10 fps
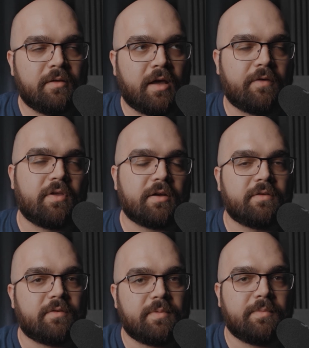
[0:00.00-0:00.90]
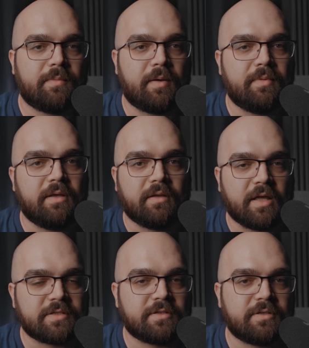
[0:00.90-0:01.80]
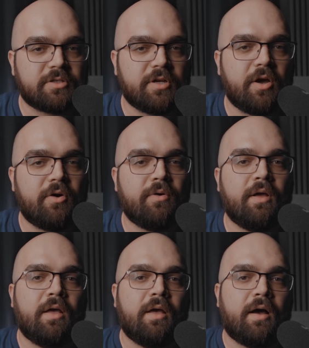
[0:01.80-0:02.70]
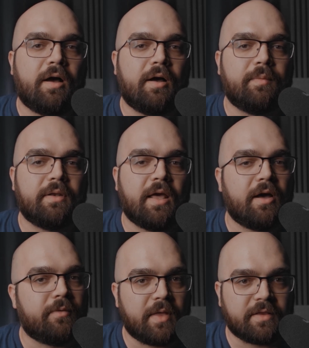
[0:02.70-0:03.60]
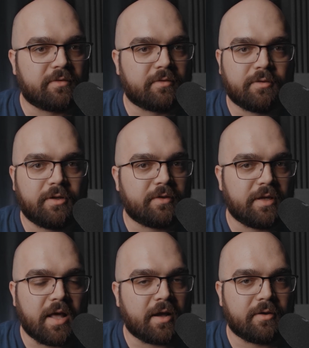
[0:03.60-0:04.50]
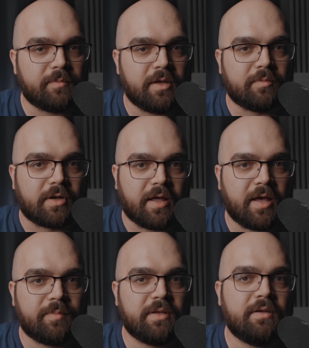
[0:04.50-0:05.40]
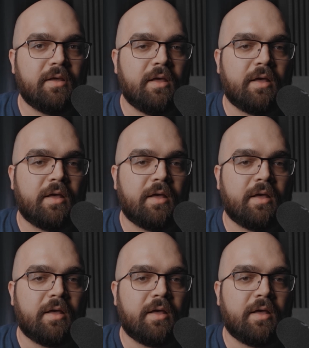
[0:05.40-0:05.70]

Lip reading: I have talked to some people about being guests on the show, and now that's clearly not going to be able to happen.